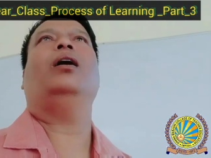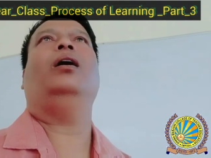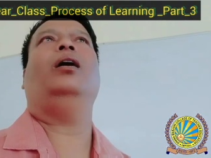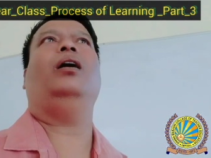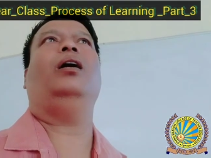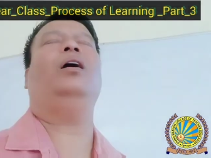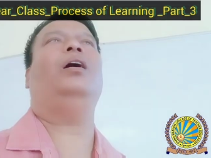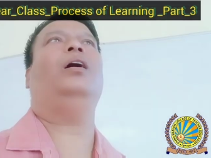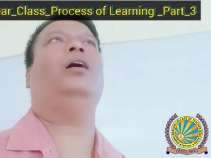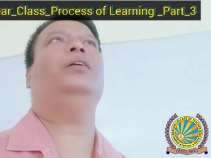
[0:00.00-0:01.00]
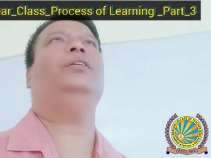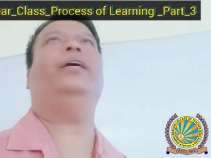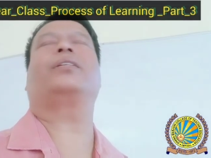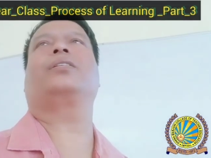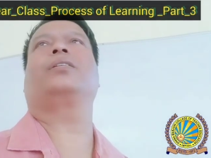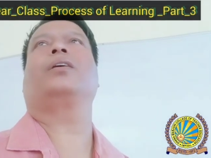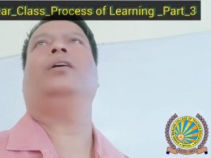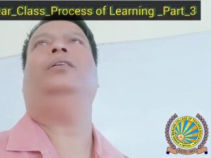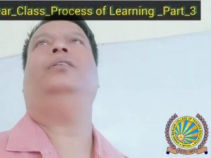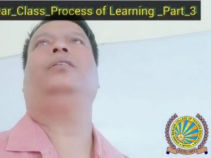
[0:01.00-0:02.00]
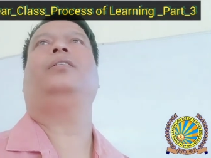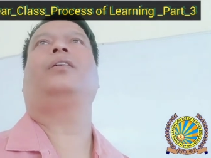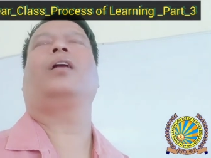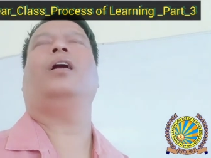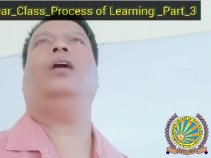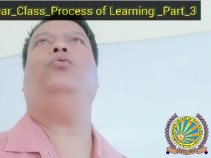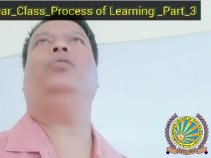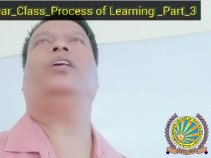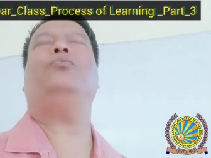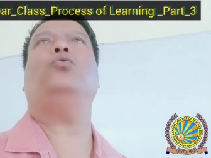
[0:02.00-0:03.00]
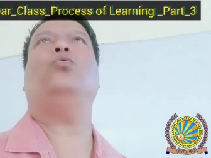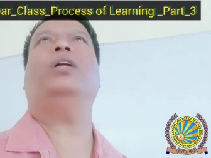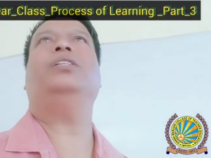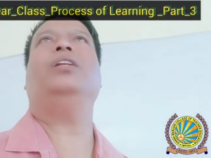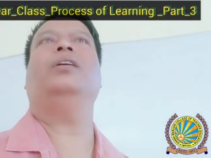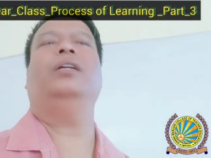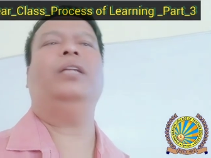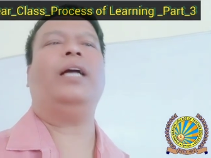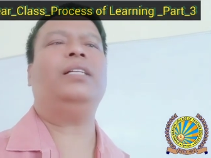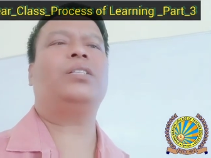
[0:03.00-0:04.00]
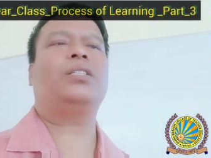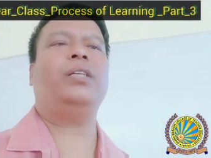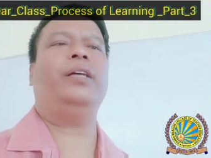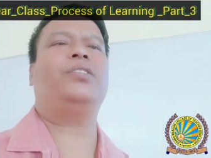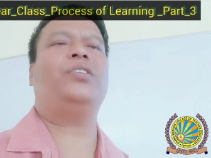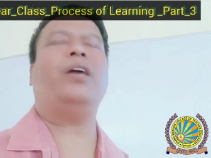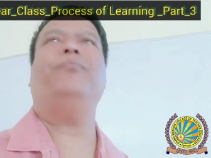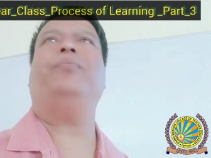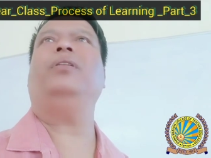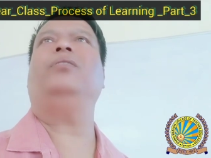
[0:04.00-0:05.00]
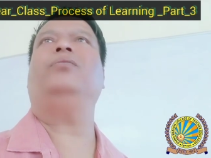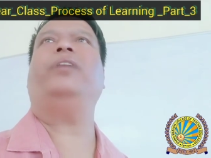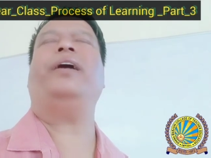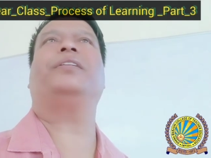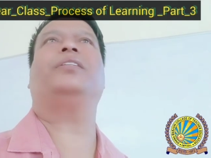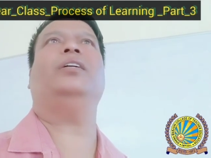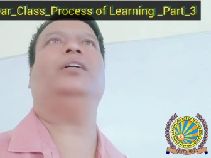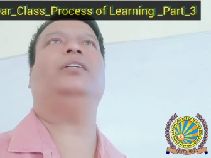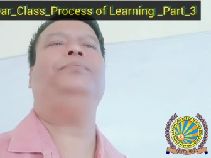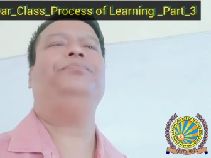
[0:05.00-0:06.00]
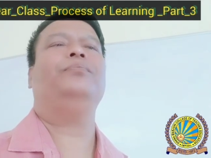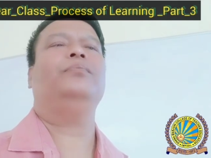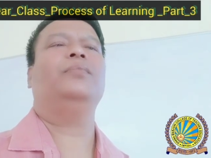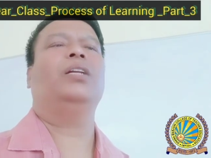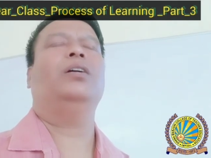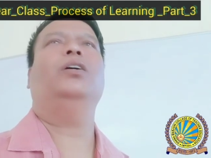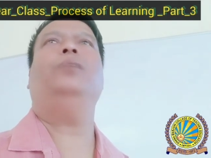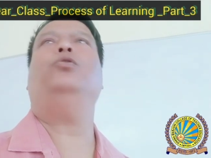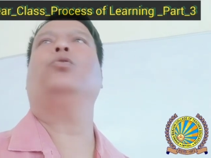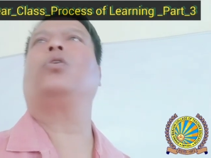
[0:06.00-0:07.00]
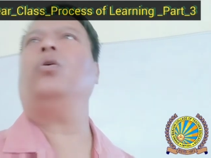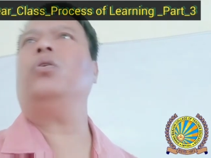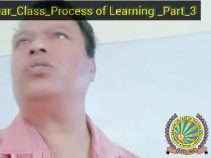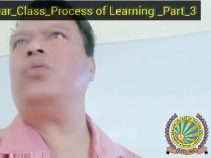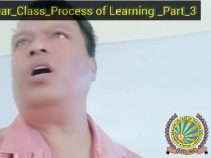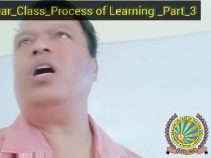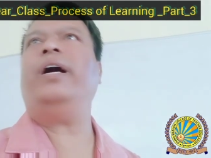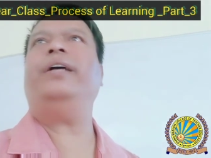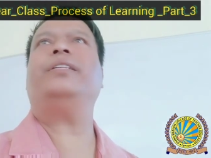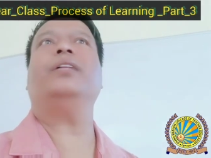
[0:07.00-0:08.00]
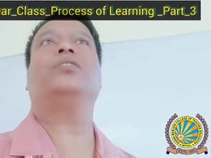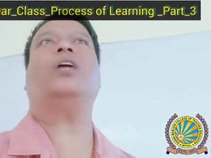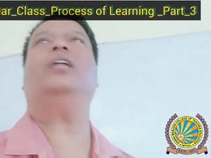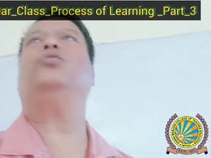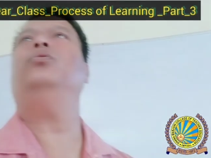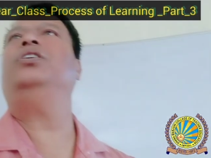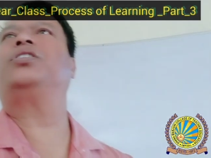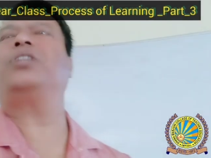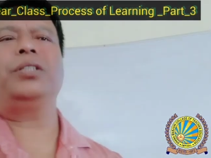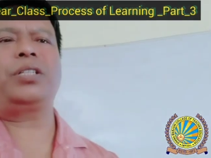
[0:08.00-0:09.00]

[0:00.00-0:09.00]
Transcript: Yes, I will give you one nice example that if you close your eyes and try to listen,